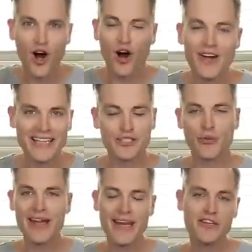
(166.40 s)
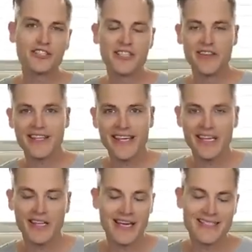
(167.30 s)
All right, so right now you're seeing the
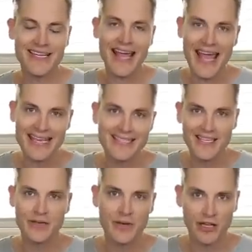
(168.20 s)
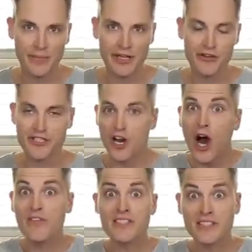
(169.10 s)
kit lens at 18 millimeters, and
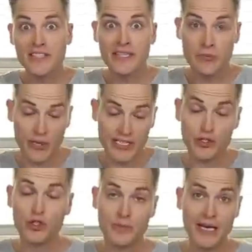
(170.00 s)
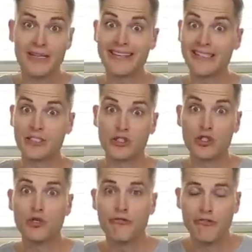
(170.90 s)
obviously when it's zoomed out like this,
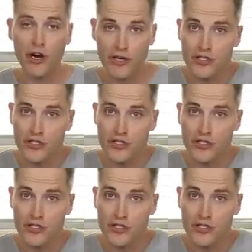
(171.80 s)
it's too far.